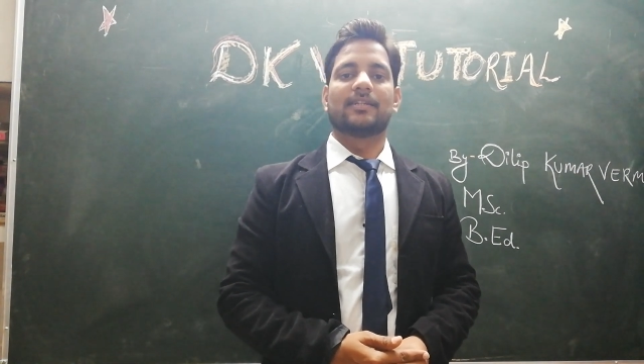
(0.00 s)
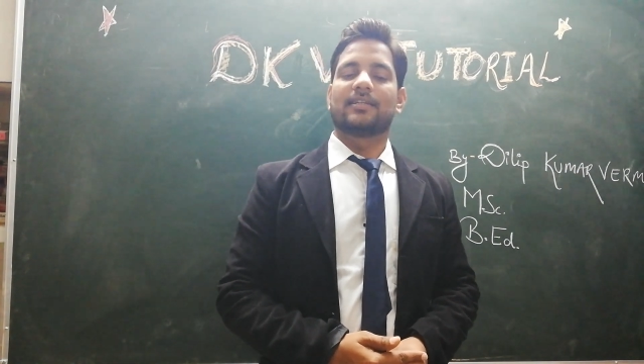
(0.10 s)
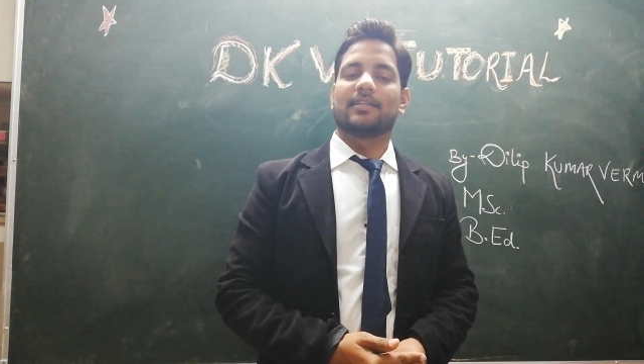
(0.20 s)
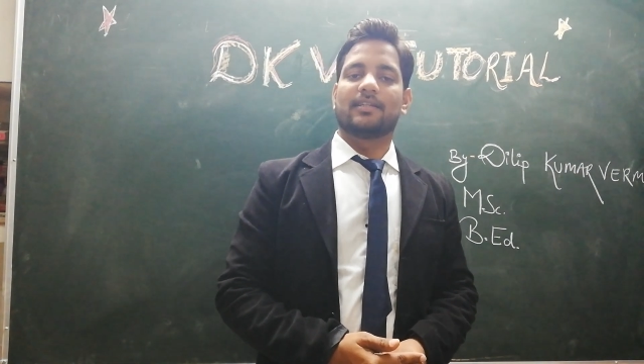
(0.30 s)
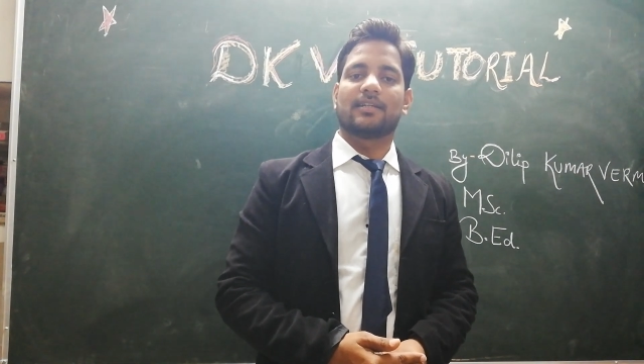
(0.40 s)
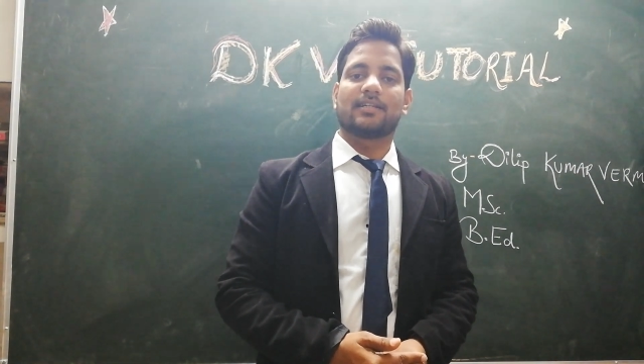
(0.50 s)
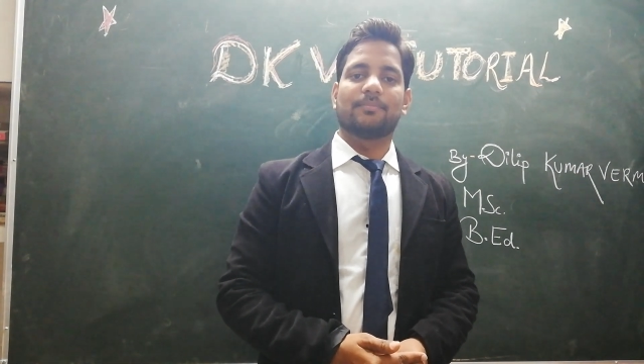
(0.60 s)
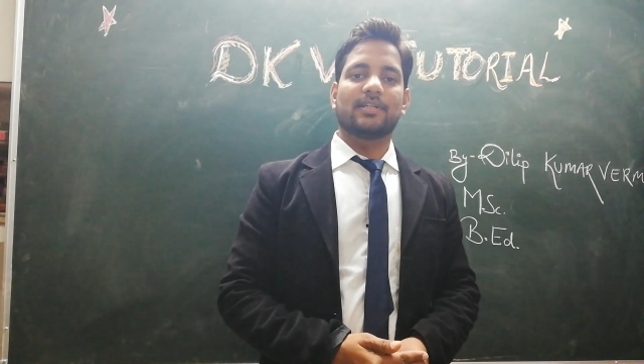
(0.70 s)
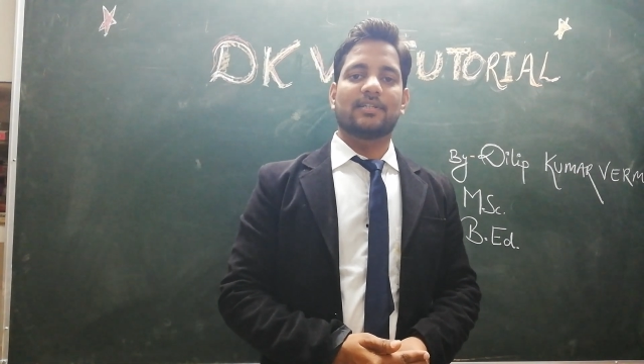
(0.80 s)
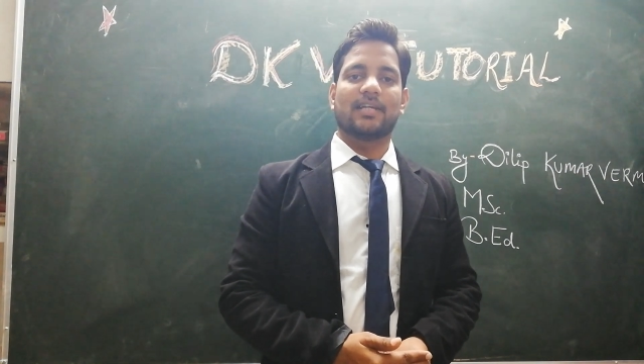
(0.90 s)
In the
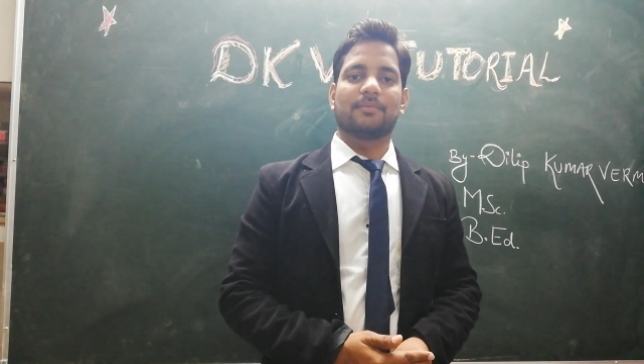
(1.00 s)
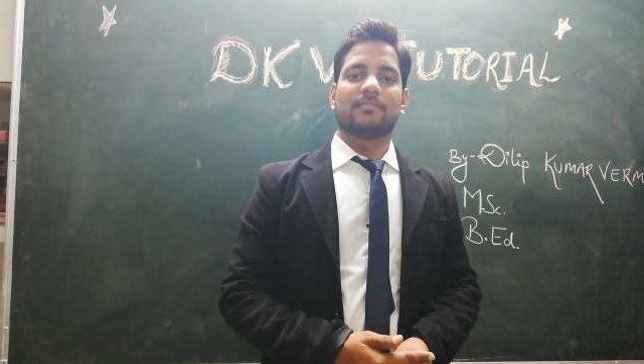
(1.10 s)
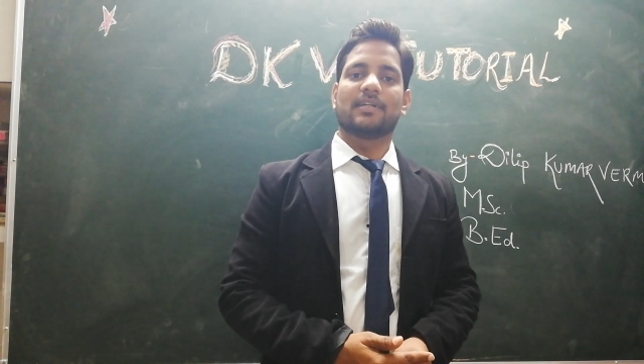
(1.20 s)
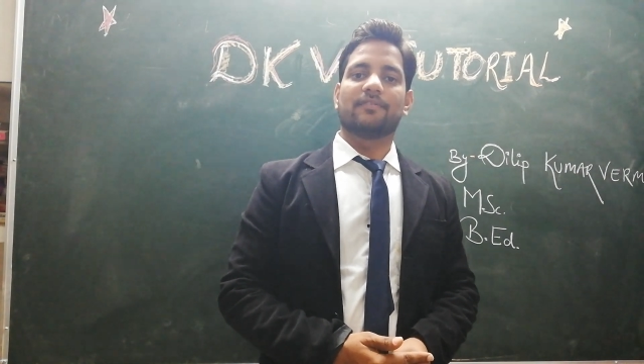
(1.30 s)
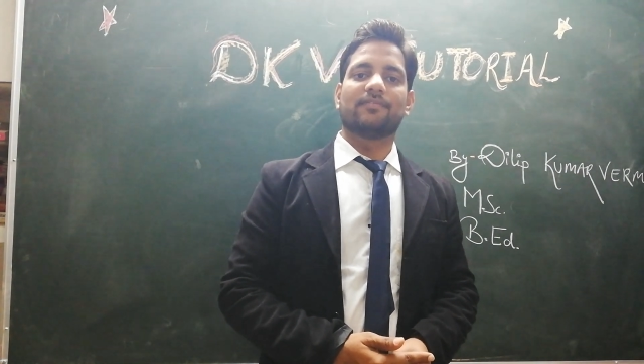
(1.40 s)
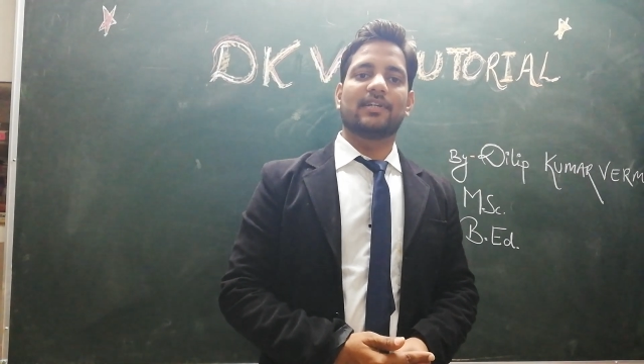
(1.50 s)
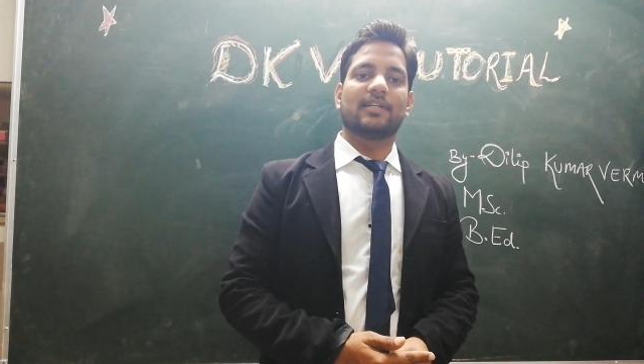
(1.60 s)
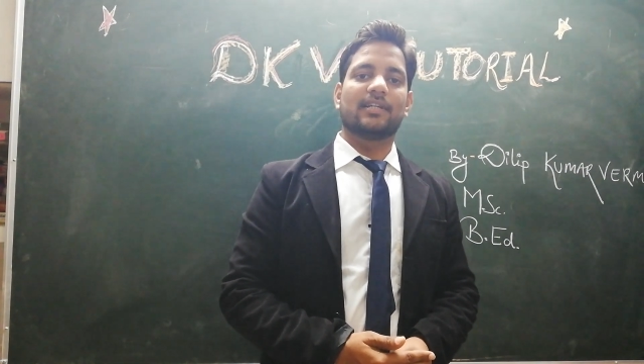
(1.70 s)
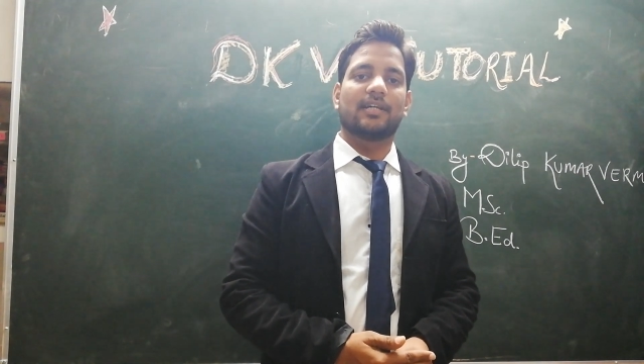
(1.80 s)
coming time, definitely